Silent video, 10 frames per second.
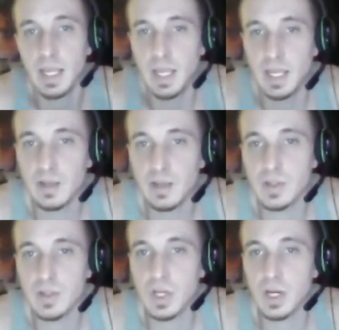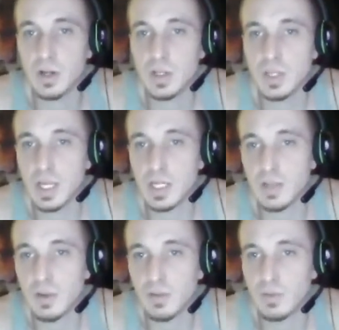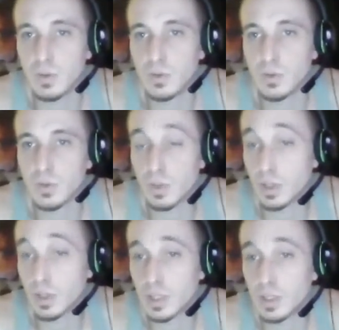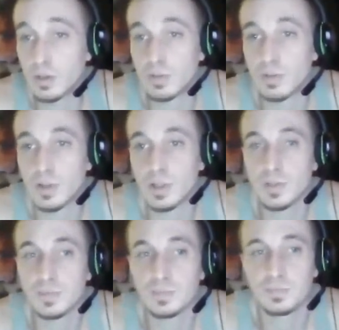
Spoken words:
any of his cherished scientific views regarding the universe.